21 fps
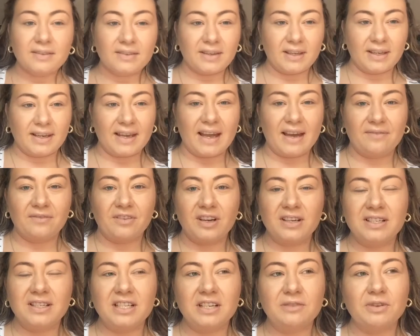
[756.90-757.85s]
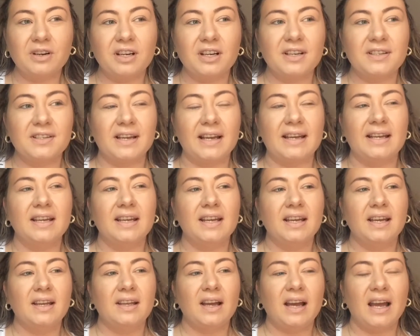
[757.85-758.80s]
Kat Von D one, because I
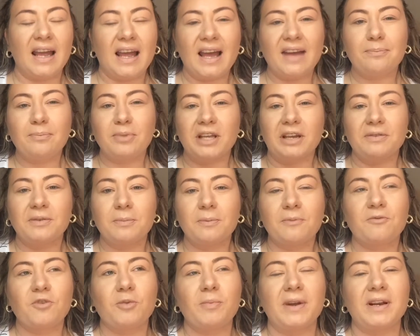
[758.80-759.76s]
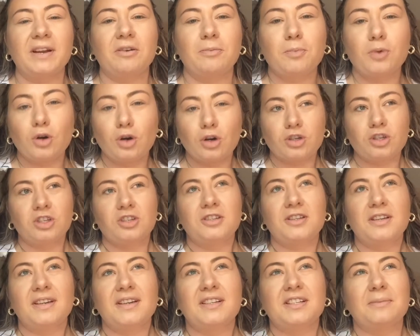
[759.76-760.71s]
had played it before, but I never purchased
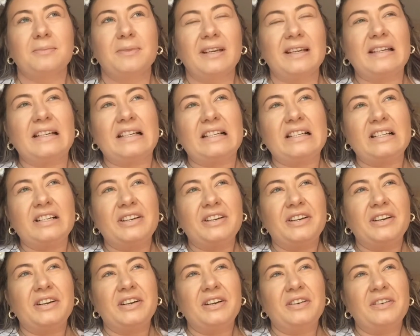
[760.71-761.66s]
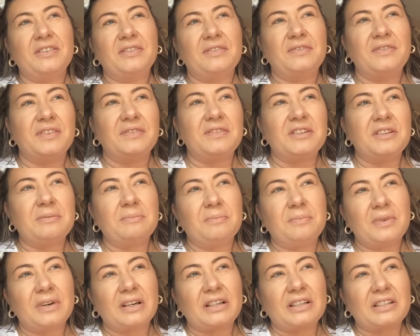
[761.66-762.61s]
it because I'm like,
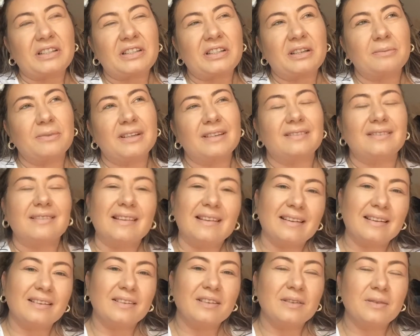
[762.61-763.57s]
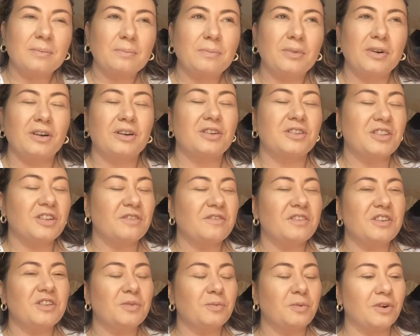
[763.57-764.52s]
$50. I'm like, eh. But her stuff
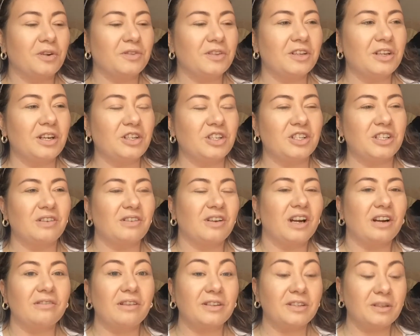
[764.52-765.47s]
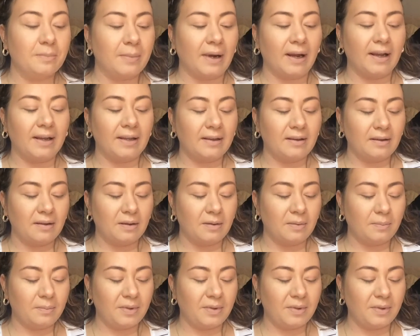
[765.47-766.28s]
is worth it. I just never got around to buying it.